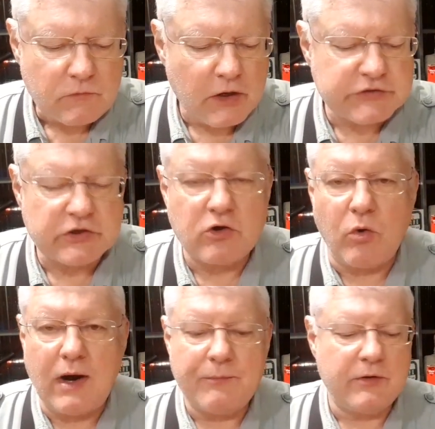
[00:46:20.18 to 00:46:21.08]
is a
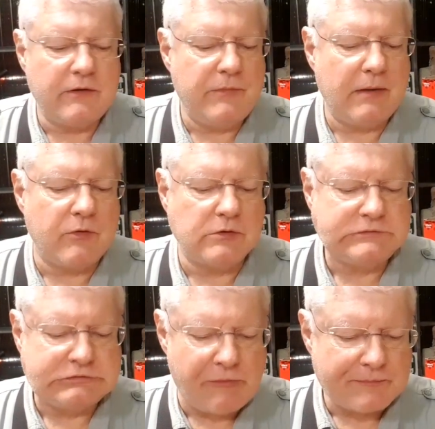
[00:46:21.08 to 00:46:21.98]
cooperative member
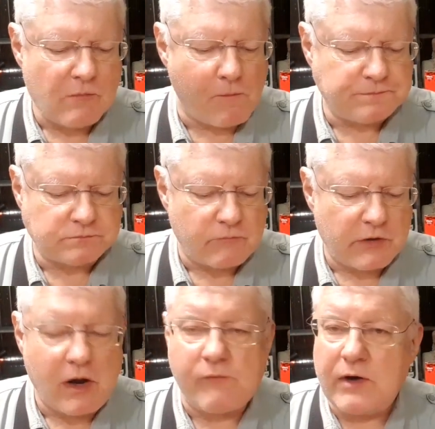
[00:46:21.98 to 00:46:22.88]

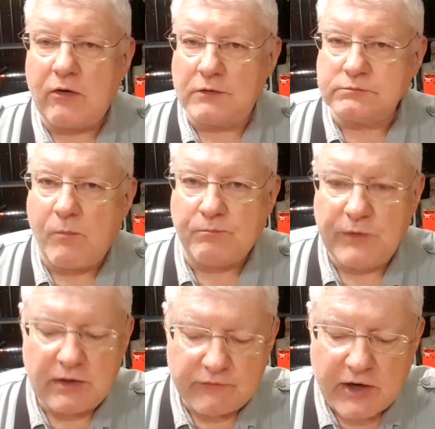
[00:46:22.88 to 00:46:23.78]
of our
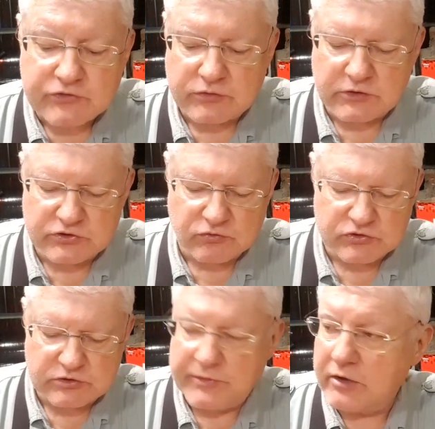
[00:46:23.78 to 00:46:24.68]
manufacturing
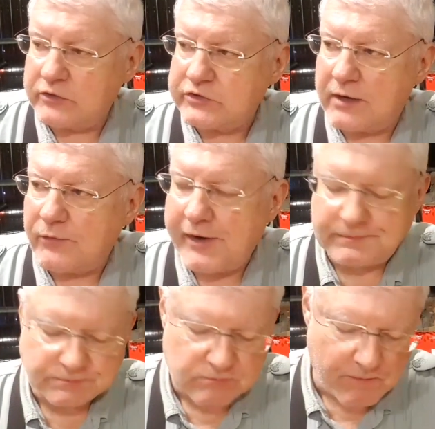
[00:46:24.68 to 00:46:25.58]
consortium here in Taiwan.
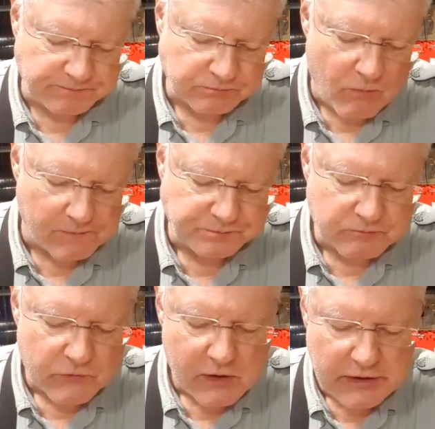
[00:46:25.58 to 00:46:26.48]

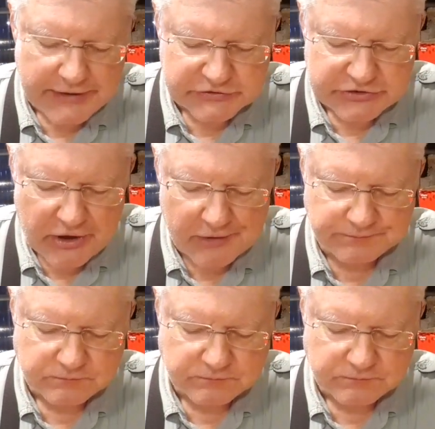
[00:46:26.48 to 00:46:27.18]
And so,